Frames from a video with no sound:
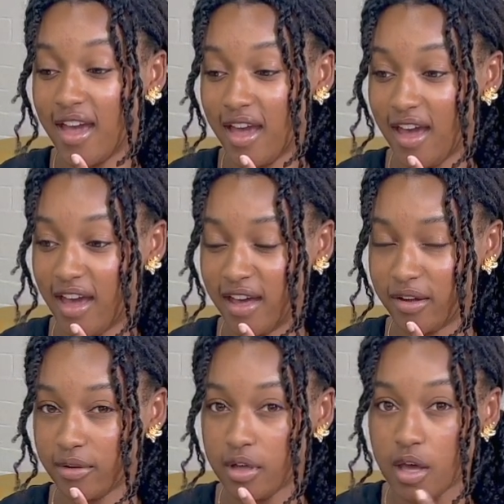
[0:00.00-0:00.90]

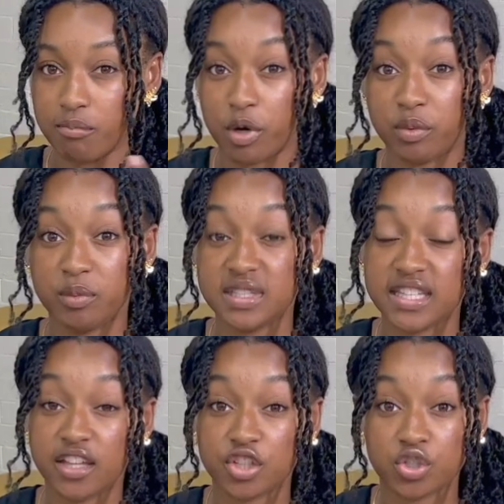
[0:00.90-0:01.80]
But when we
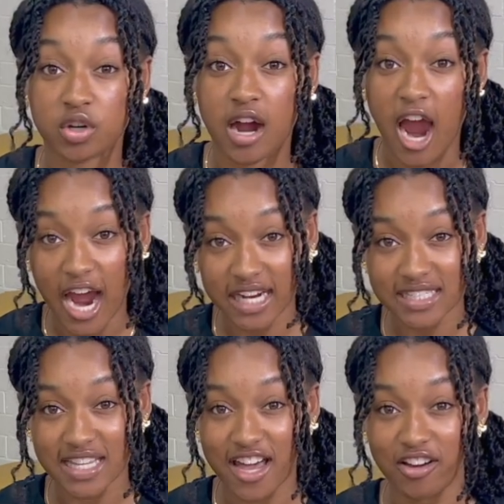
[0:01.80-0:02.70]
say the short I
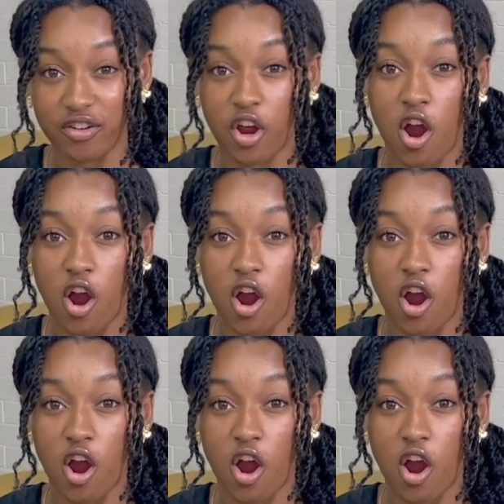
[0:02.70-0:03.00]
sound,